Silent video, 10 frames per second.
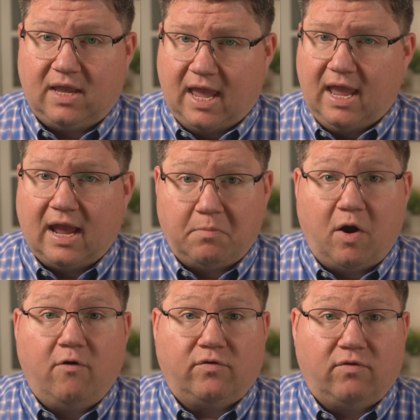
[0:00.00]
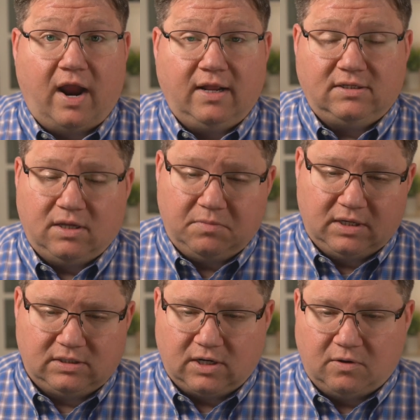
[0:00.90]
hey, I'm overriding
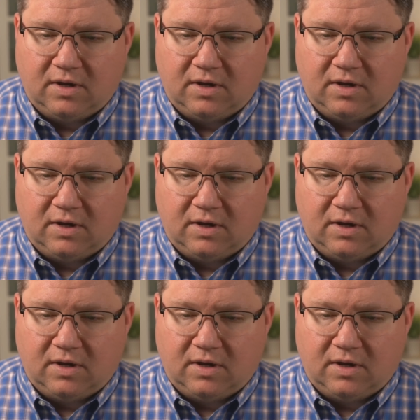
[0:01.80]
something. So